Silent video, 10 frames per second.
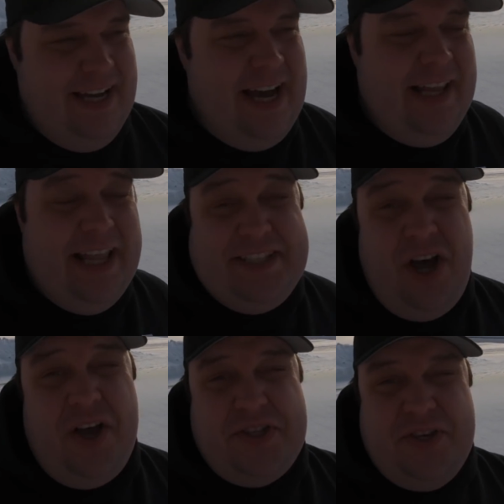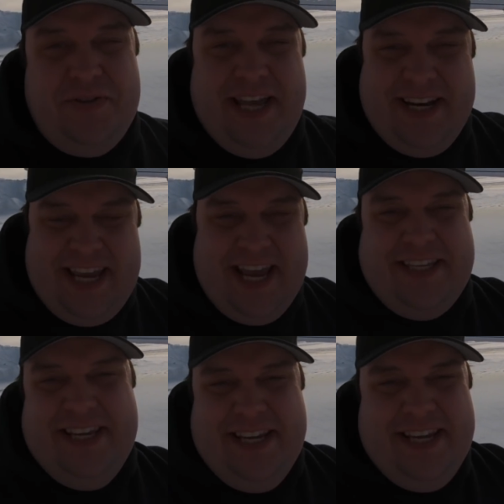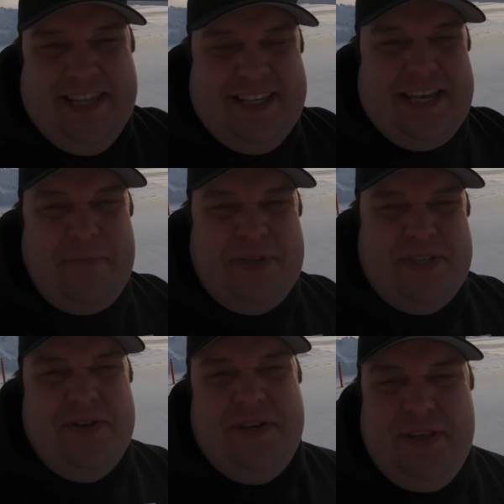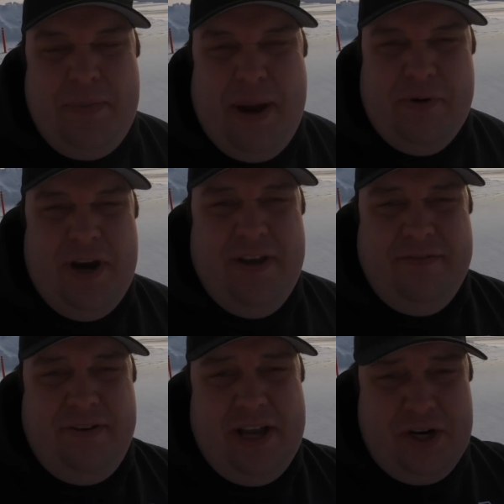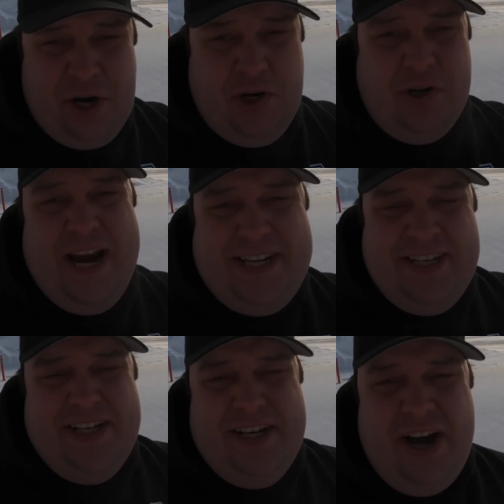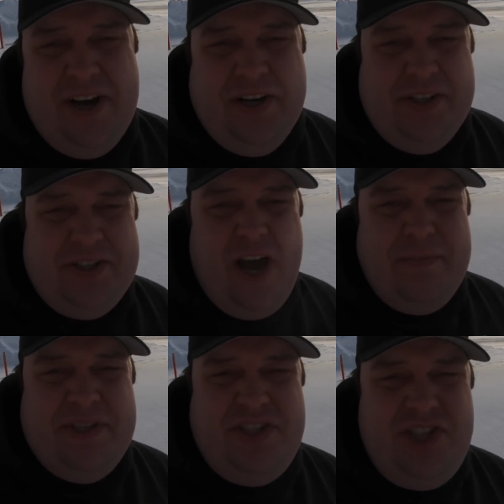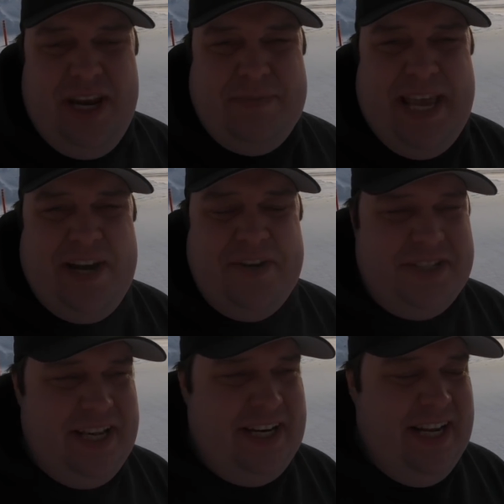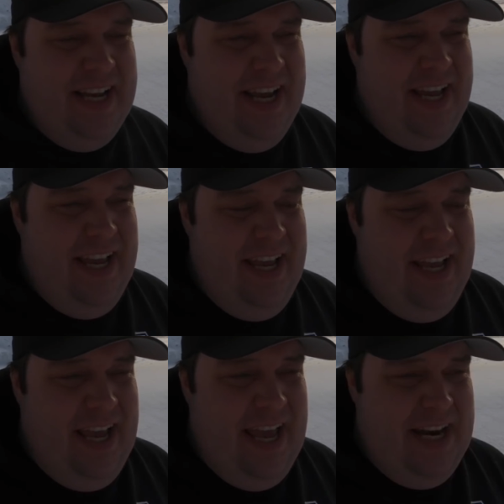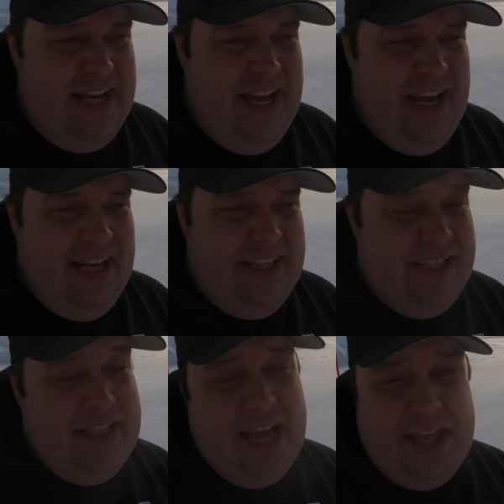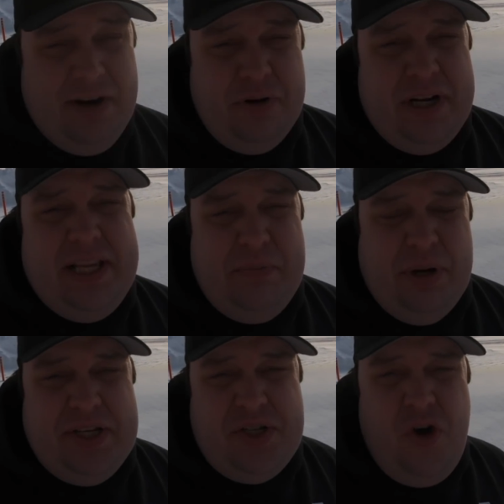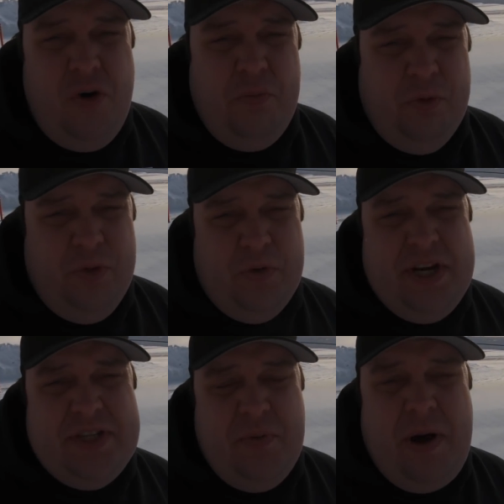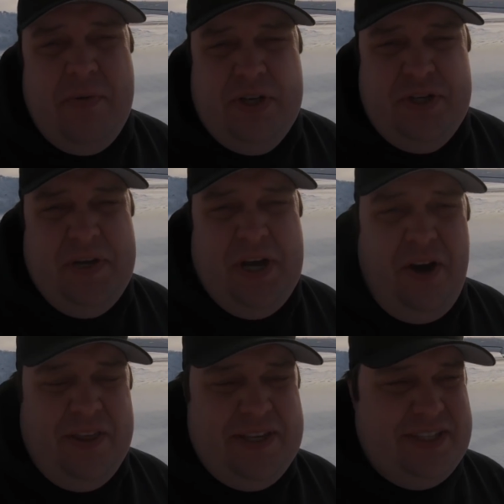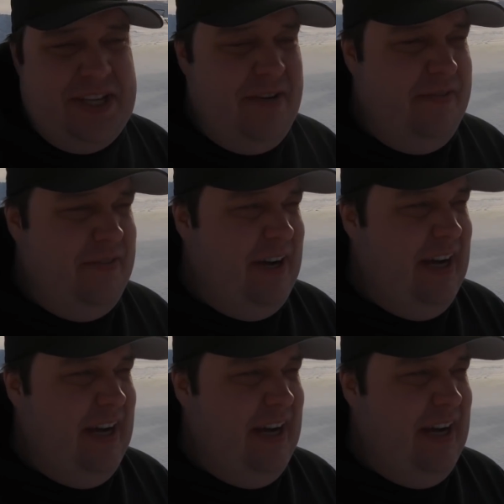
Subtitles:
I'd like to also dedicate this episode to the memory of your great uncle Thomas James Henderson. And yeah, that really brings home the reason why we're doing all this stuff.